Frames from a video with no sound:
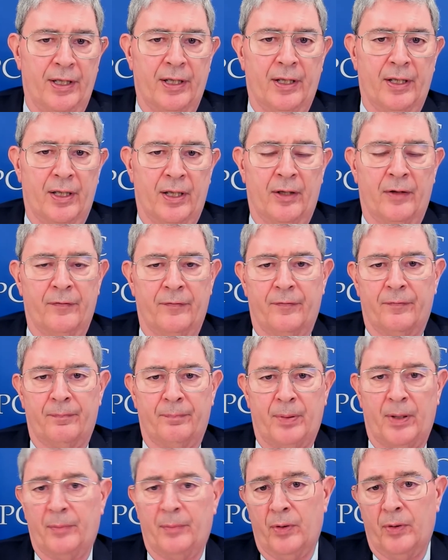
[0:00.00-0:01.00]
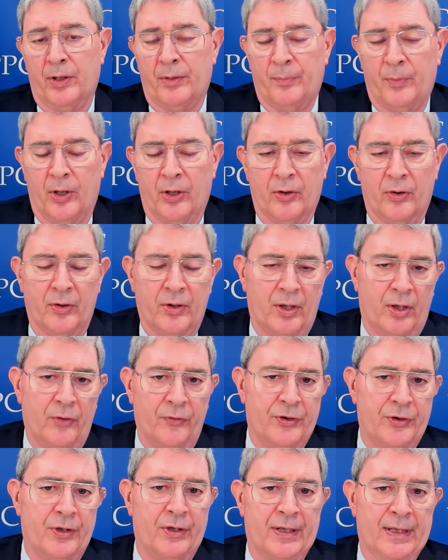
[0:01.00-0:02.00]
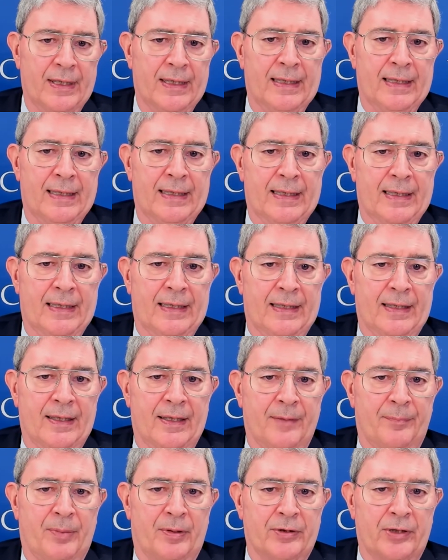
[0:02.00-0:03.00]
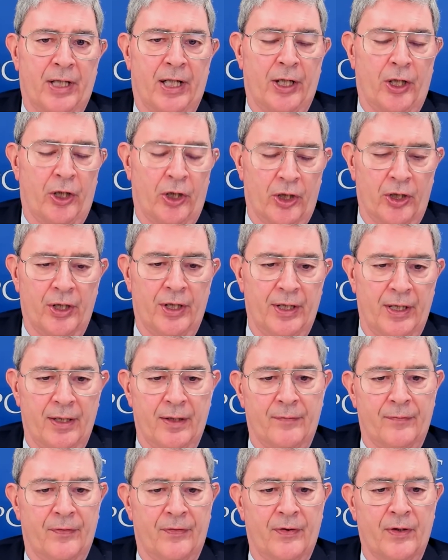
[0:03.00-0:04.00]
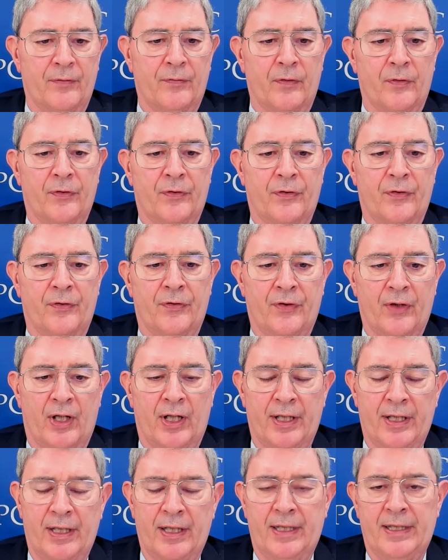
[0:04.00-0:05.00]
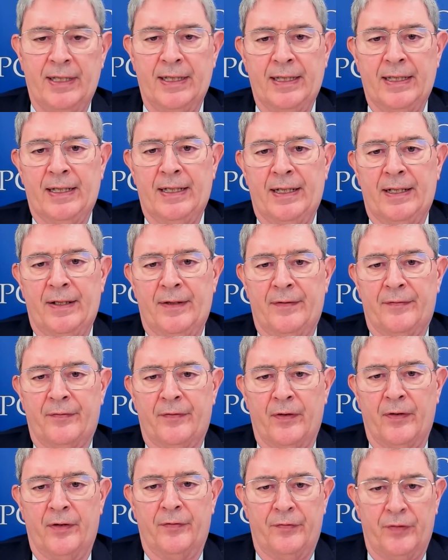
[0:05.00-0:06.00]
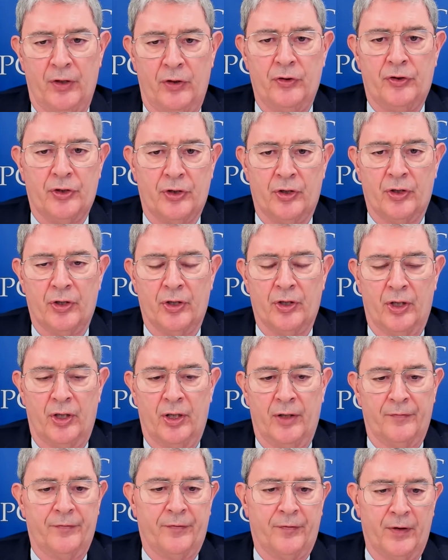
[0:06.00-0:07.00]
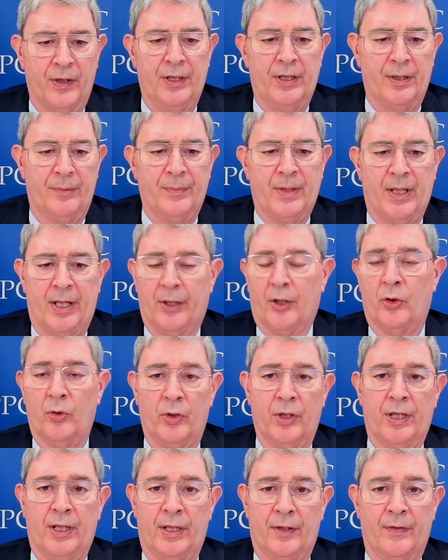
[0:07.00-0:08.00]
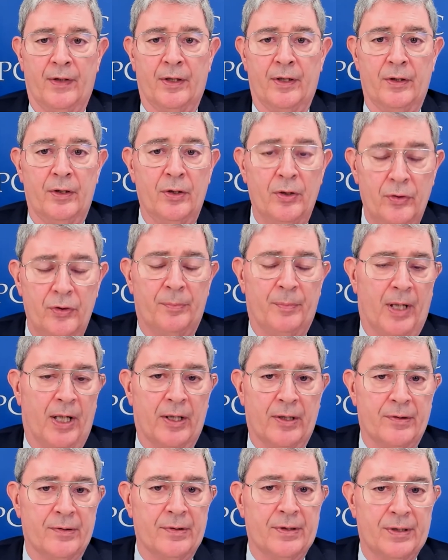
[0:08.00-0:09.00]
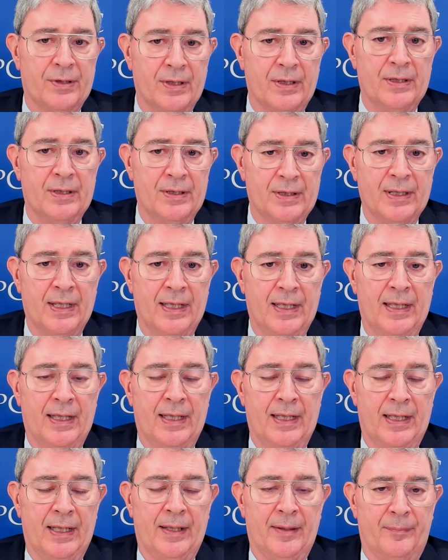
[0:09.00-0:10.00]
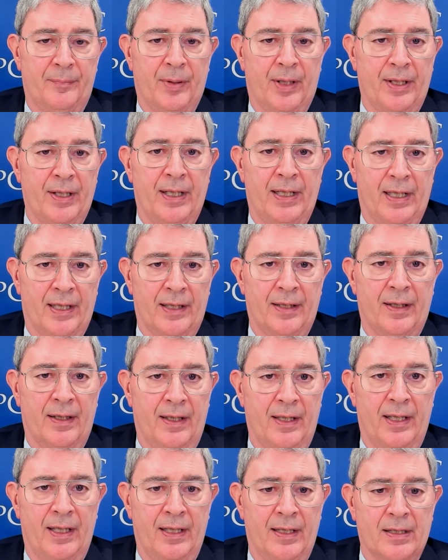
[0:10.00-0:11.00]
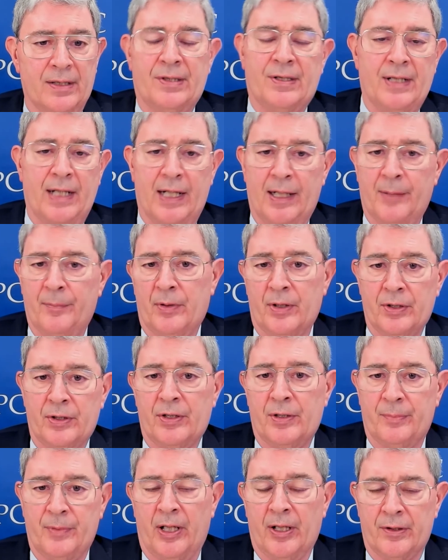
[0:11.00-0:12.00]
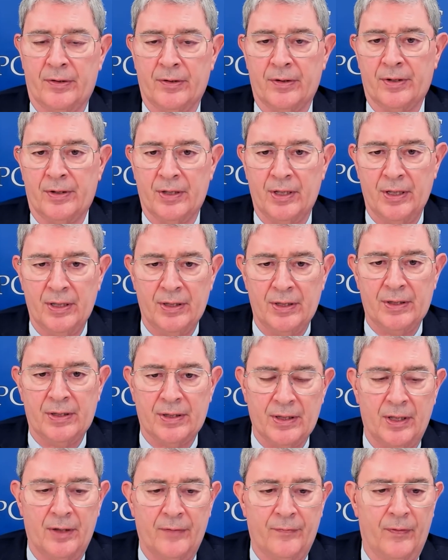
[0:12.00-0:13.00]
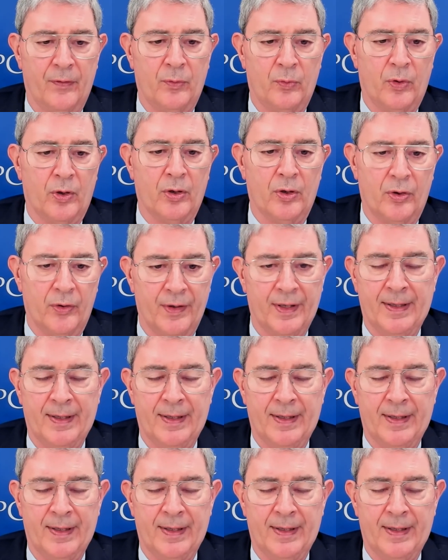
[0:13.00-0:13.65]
of public moral culture, the priority of civil society for the future of freedom, not only in the new democracies, but in the established democracies of the world.